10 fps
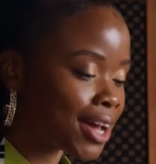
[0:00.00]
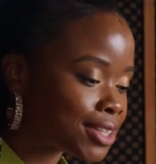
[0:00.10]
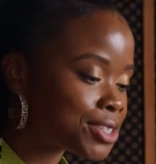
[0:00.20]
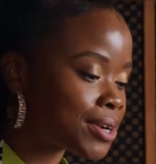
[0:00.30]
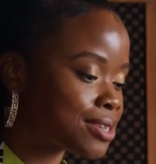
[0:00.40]

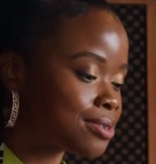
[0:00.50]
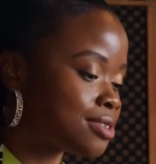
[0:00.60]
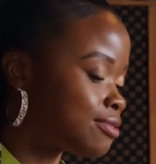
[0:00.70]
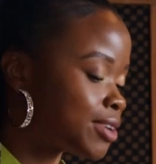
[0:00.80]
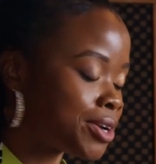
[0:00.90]
contrasts, which
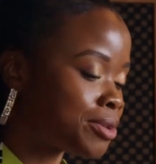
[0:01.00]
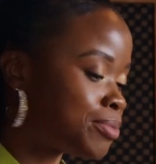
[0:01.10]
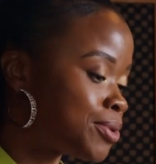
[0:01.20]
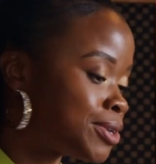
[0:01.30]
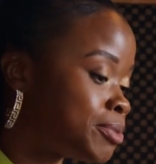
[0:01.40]
is very
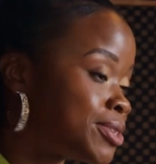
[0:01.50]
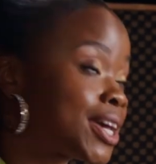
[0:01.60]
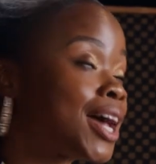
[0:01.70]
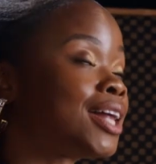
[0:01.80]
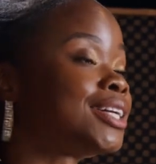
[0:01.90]
important to
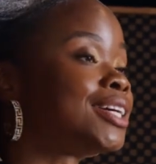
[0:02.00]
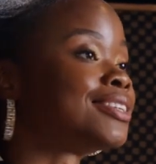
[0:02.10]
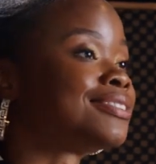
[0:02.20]
musicality.